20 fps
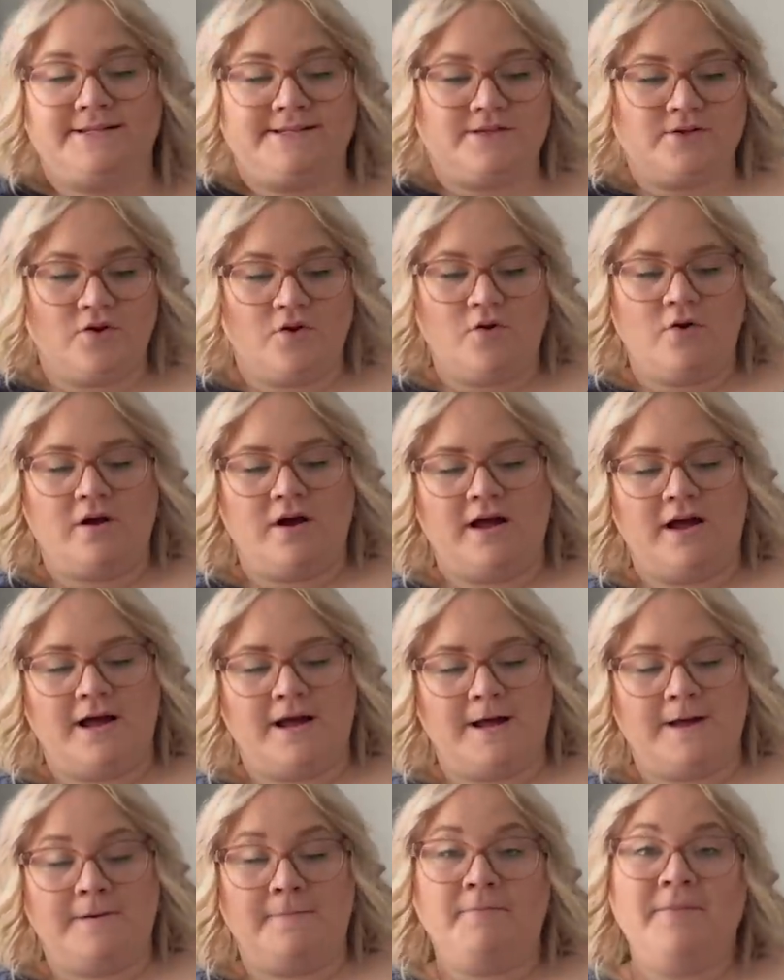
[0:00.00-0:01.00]
So
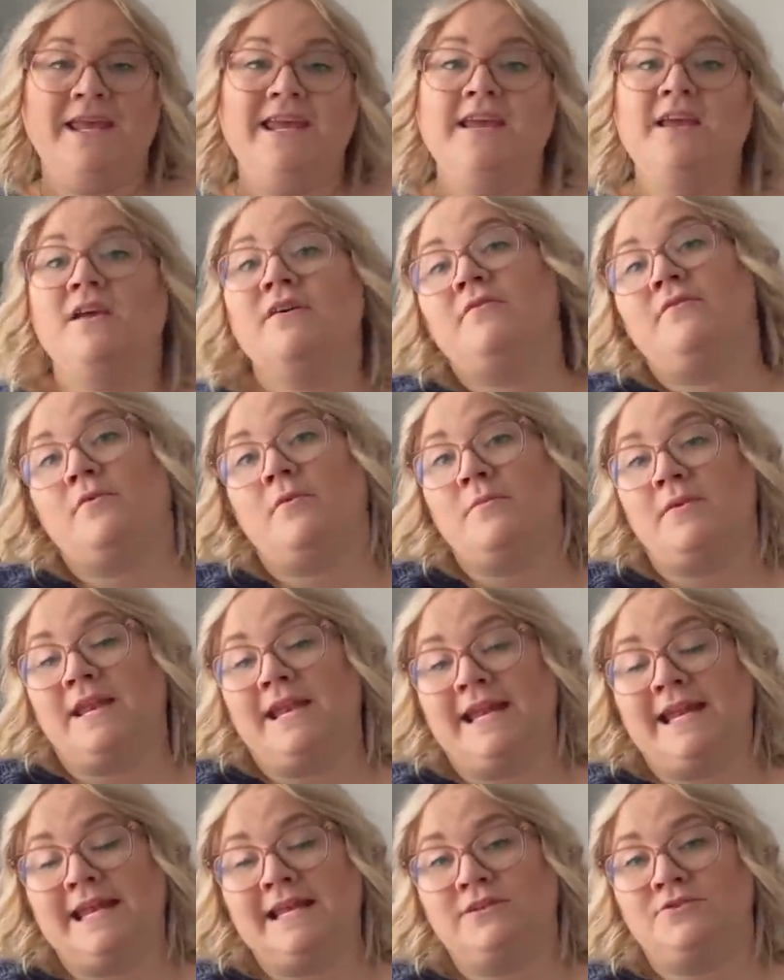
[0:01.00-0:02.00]
um, Inge from the
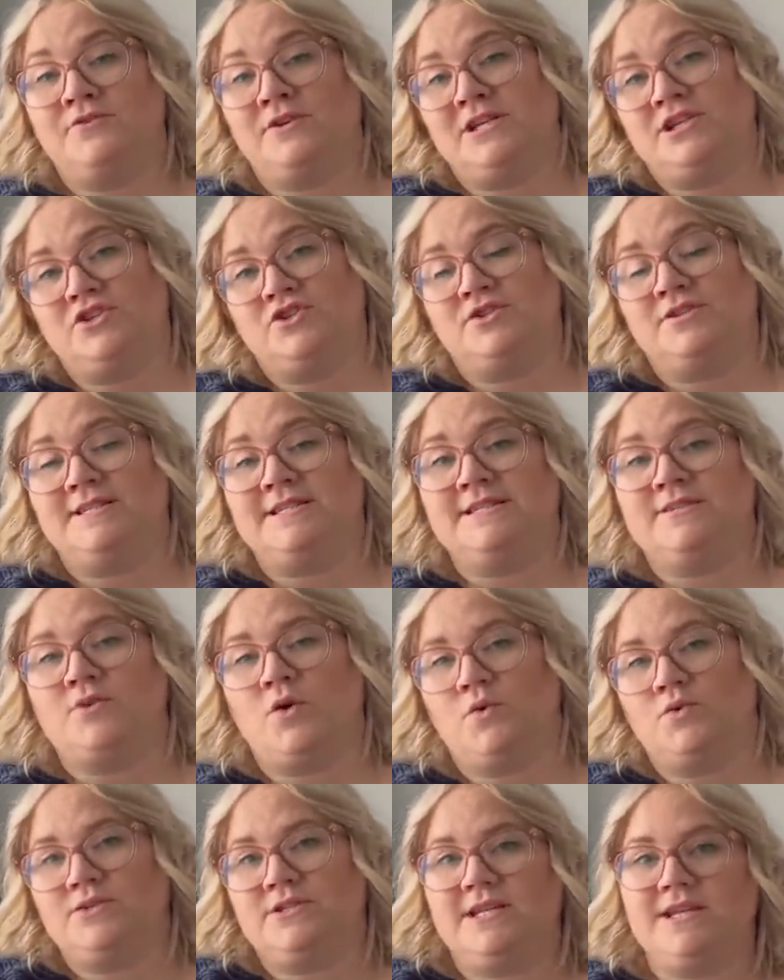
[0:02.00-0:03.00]
Knitting Traditions is
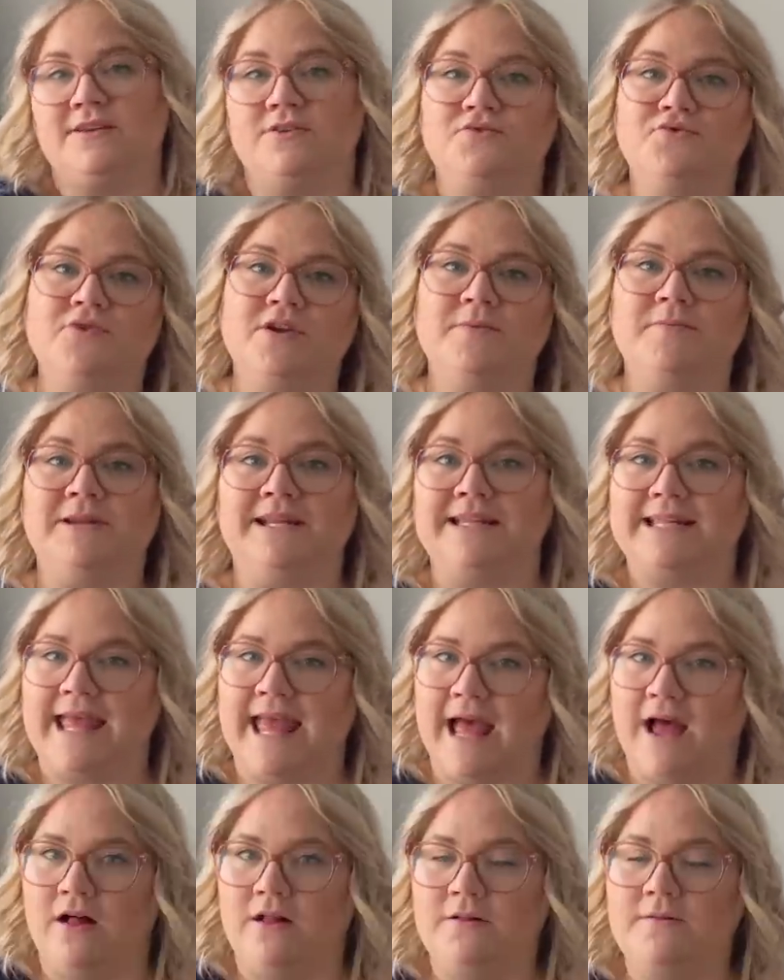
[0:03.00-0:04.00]
hosting a dream knit
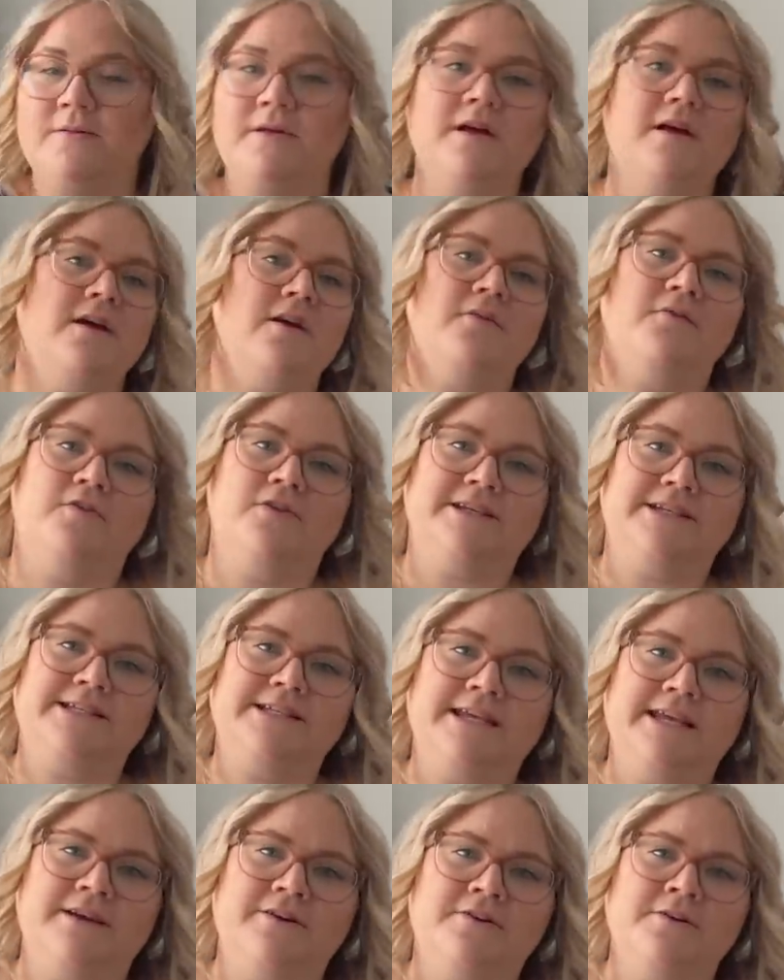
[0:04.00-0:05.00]
KAL for this
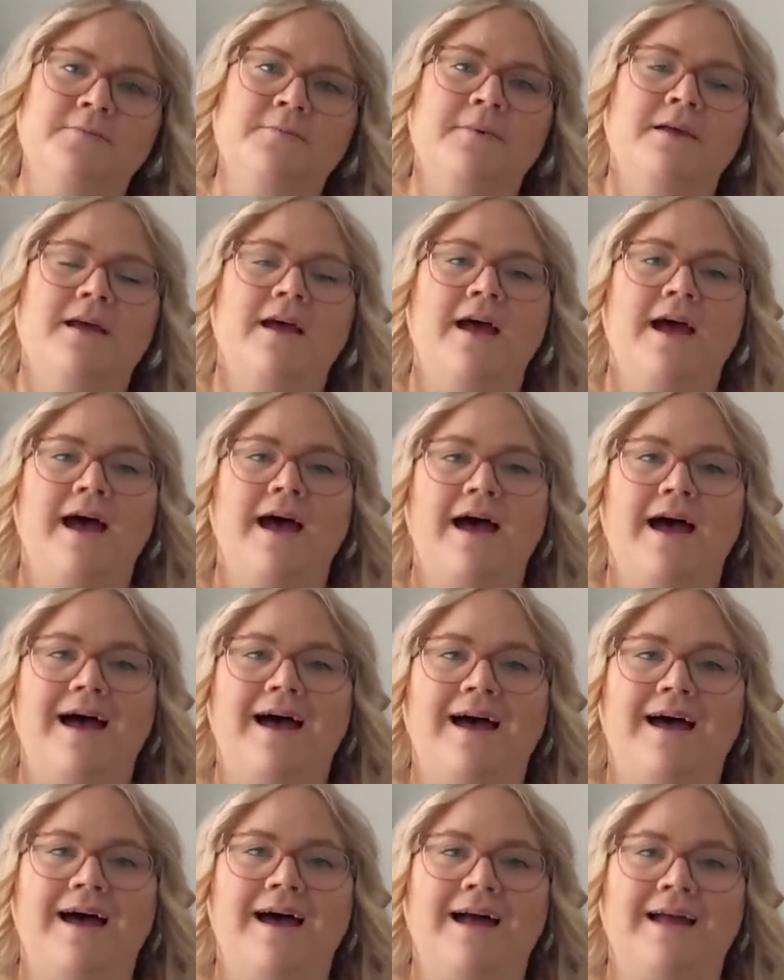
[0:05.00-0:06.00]
year.
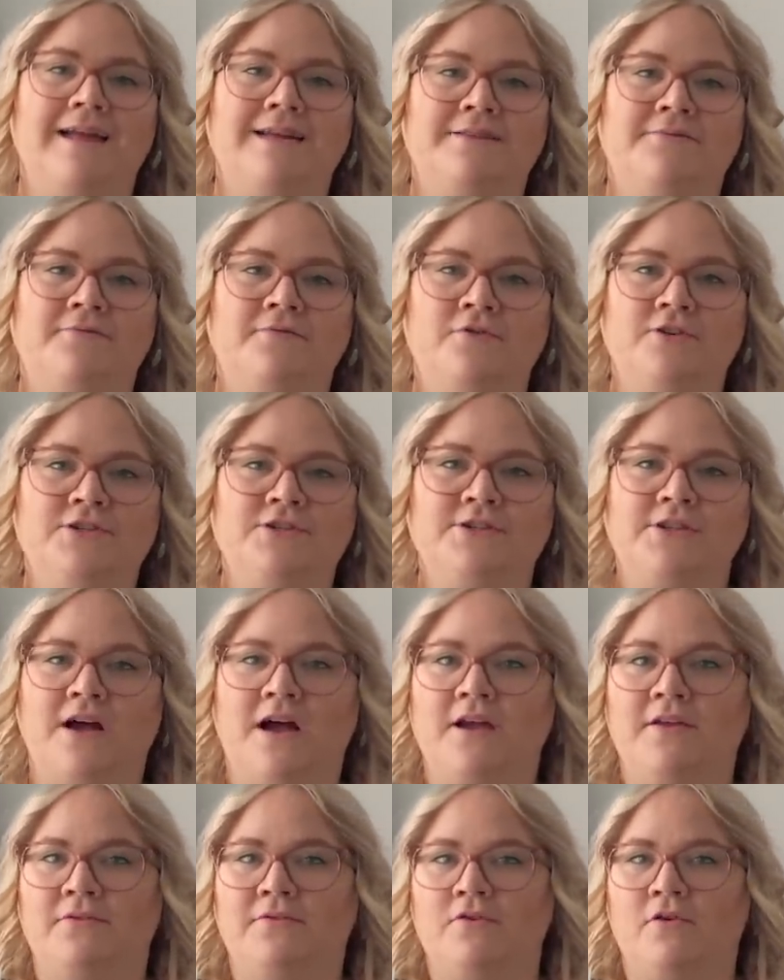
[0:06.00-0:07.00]
And first
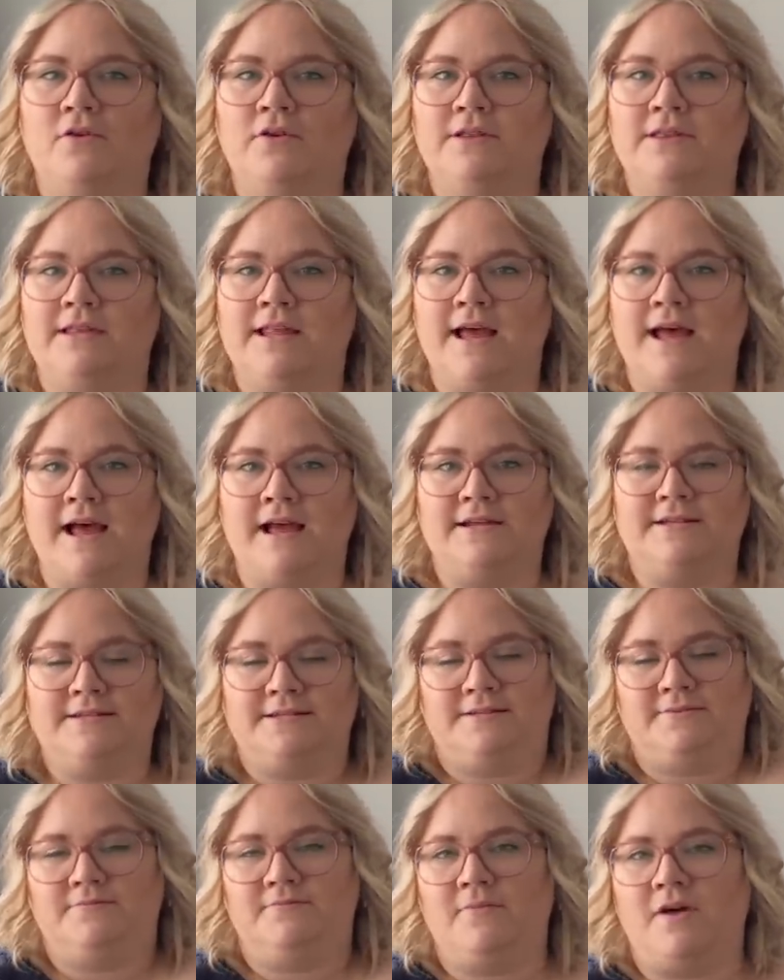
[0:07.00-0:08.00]
I thought
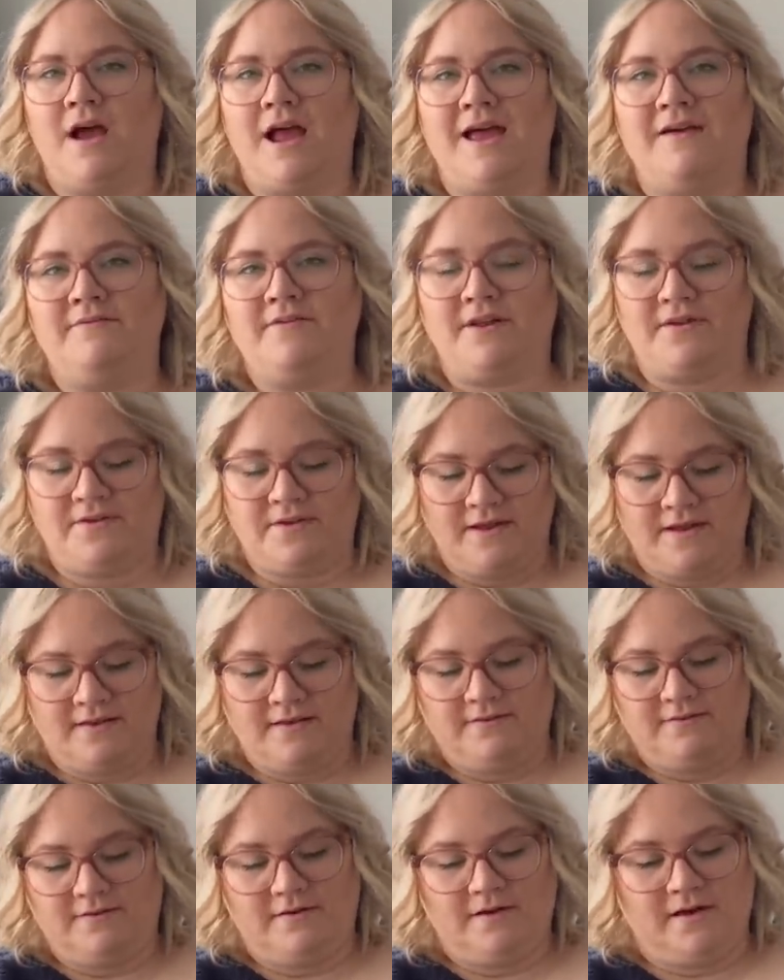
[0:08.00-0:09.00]
that I have
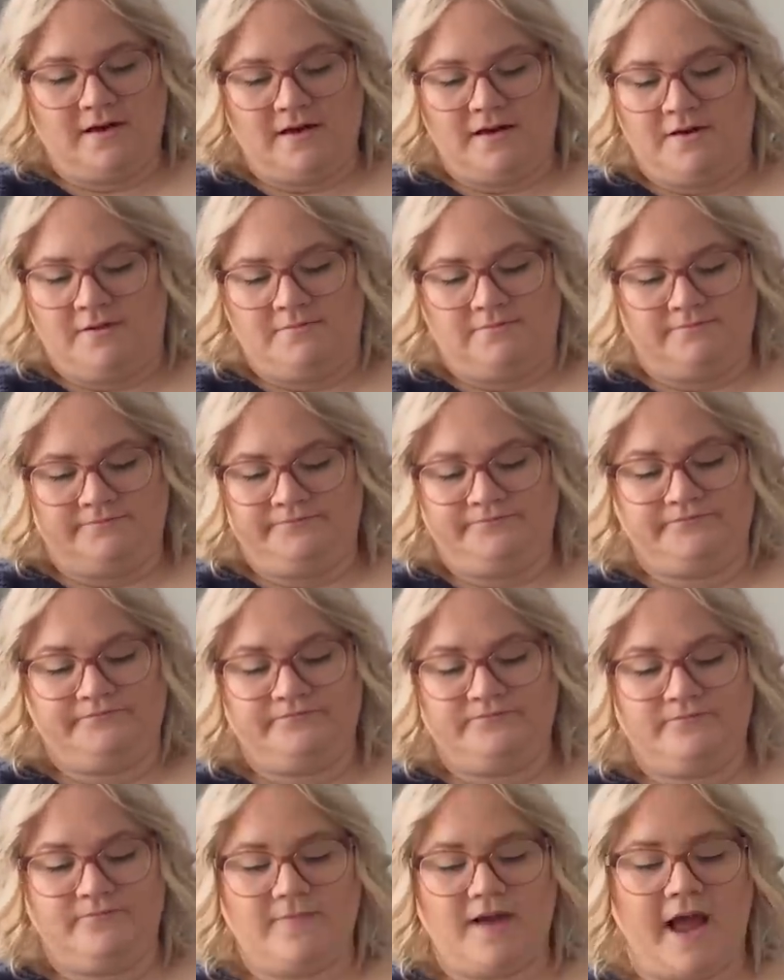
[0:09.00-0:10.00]
nothing, um,
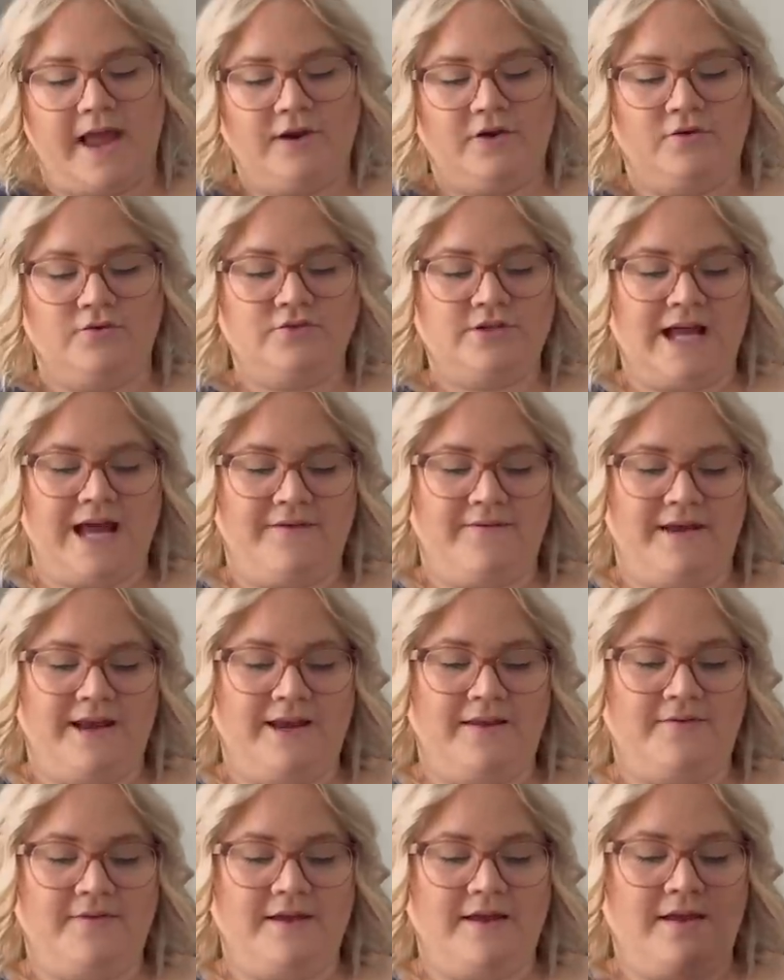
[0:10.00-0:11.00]
I don't have
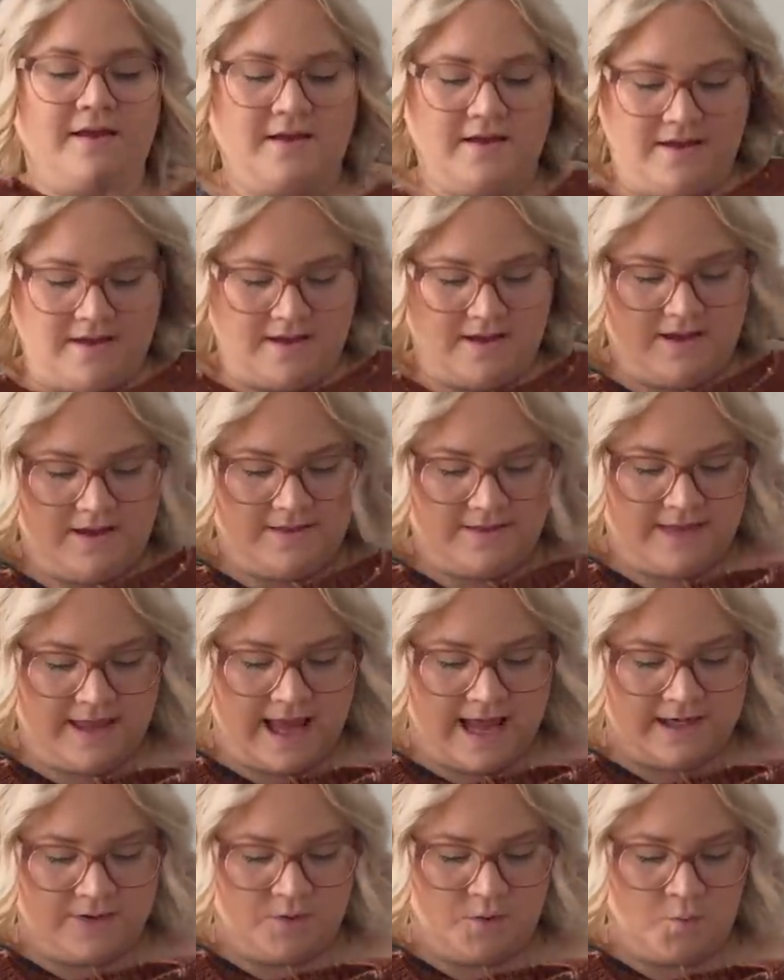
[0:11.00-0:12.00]
anything
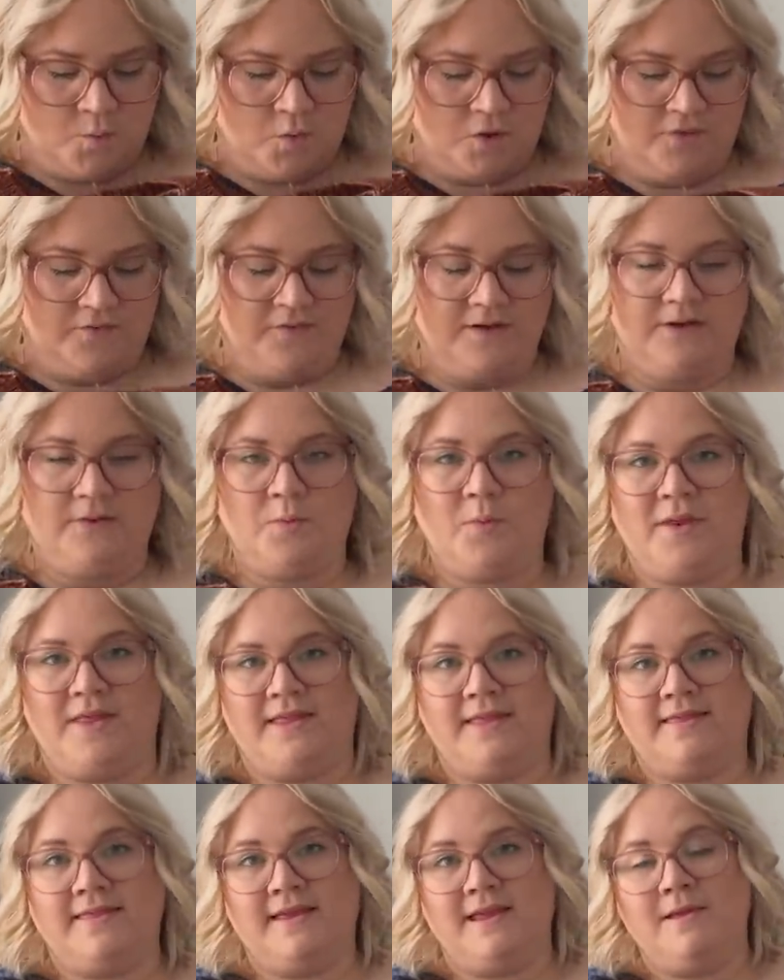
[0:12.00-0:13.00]
that would fit with
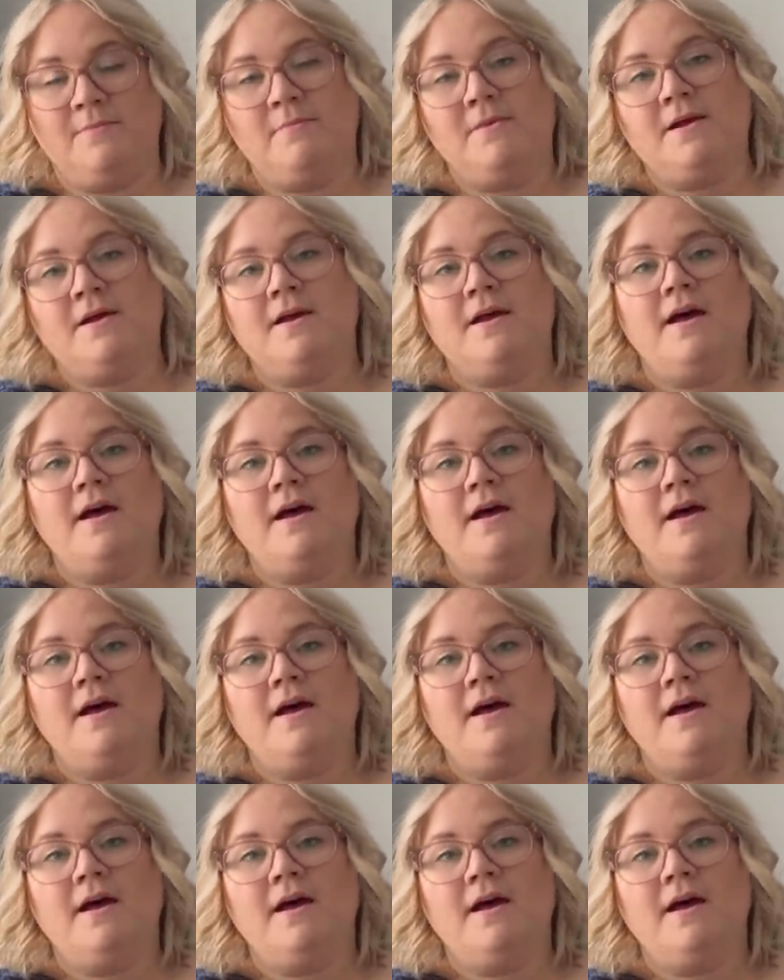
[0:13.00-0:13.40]
the theme.